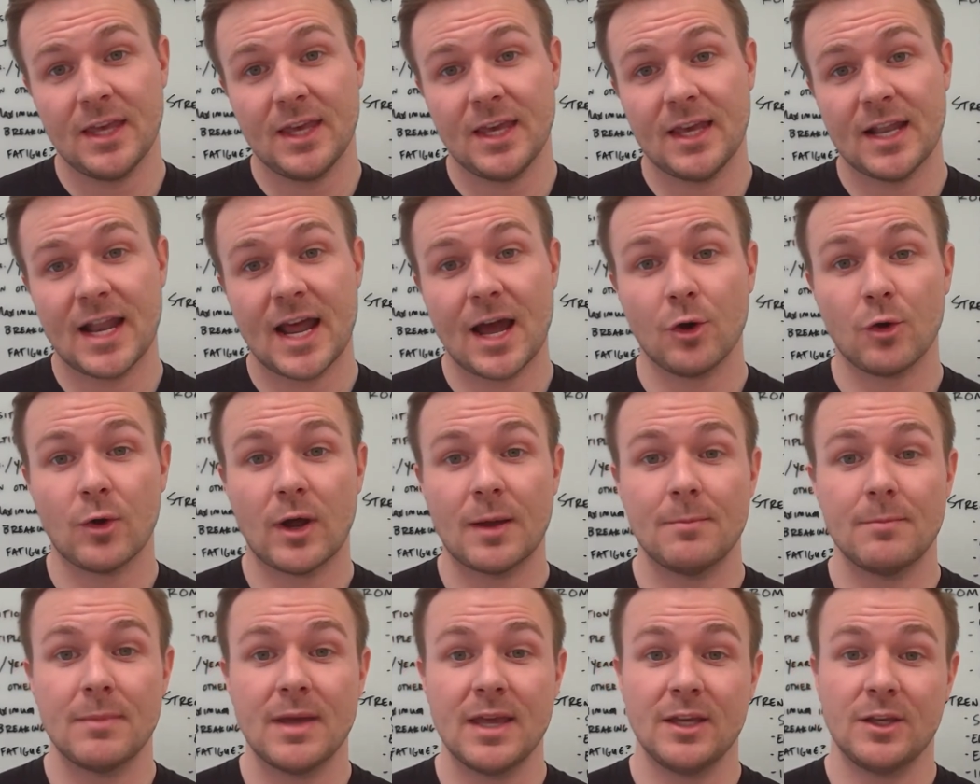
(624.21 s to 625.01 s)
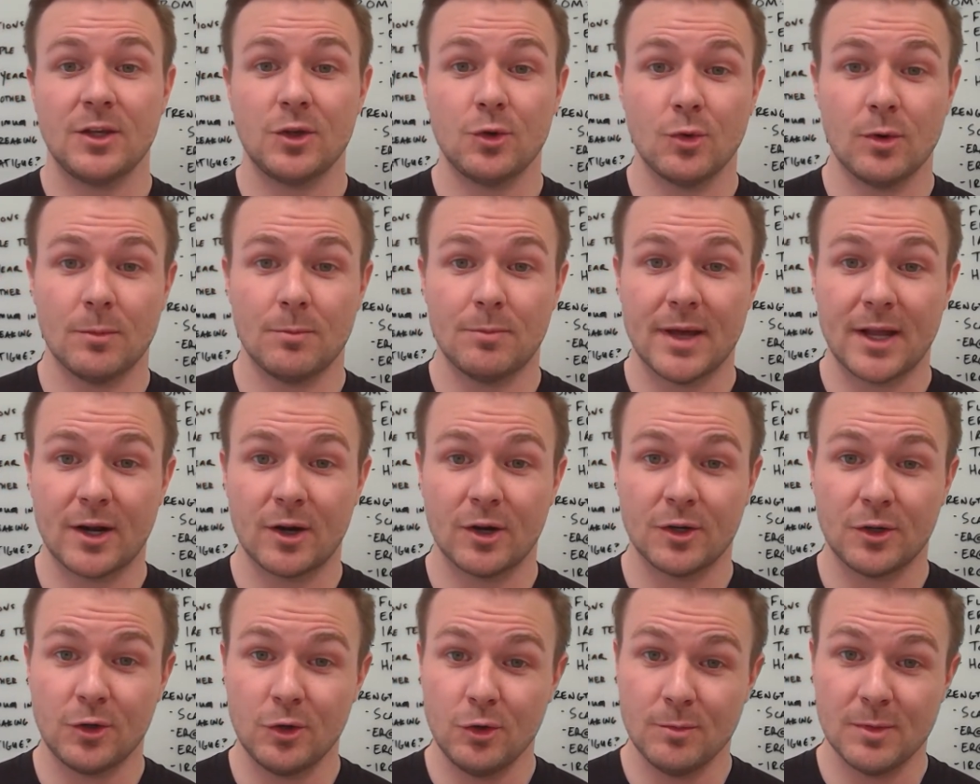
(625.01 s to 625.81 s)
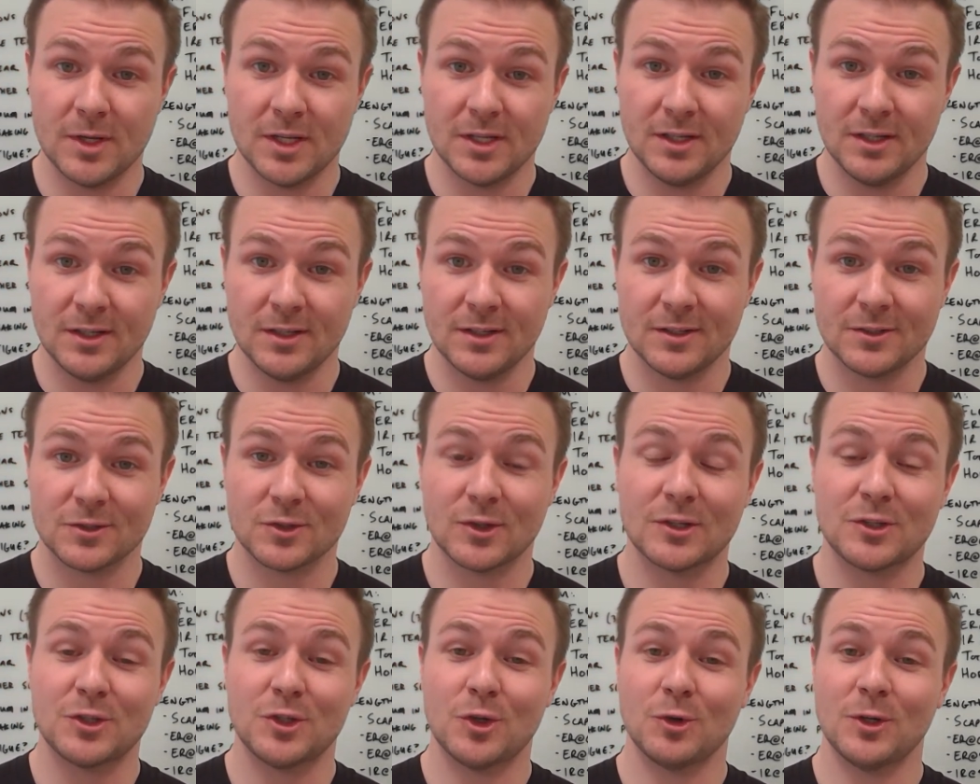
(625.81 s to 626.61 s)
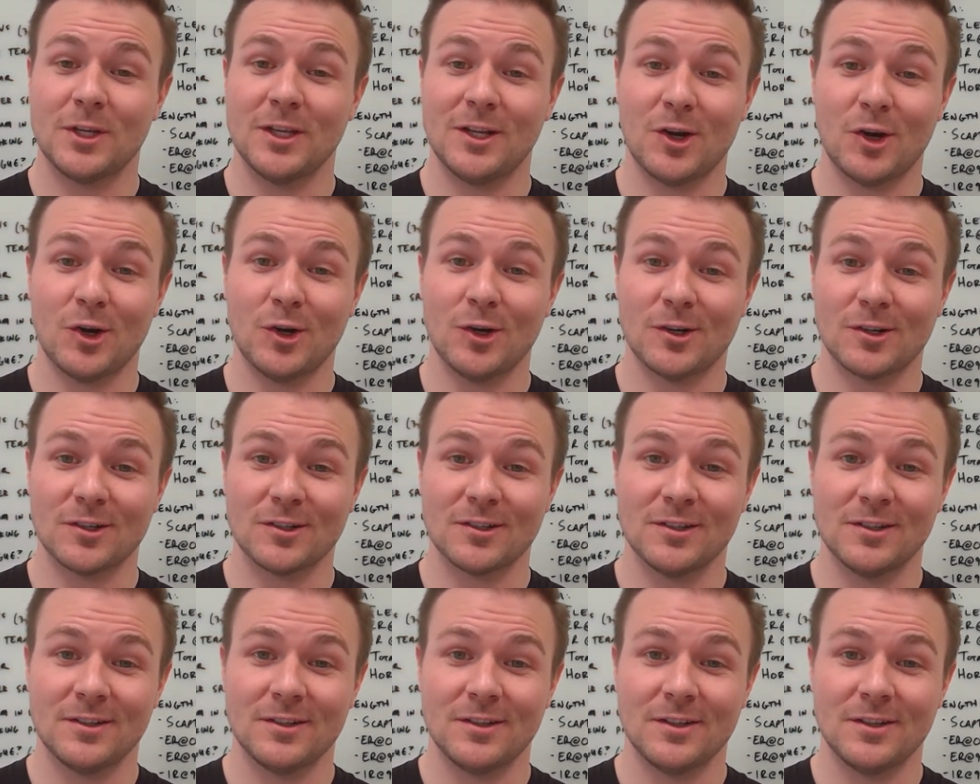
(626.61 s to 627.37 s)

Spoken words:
And how do I make you a better human so that you don't get hurt?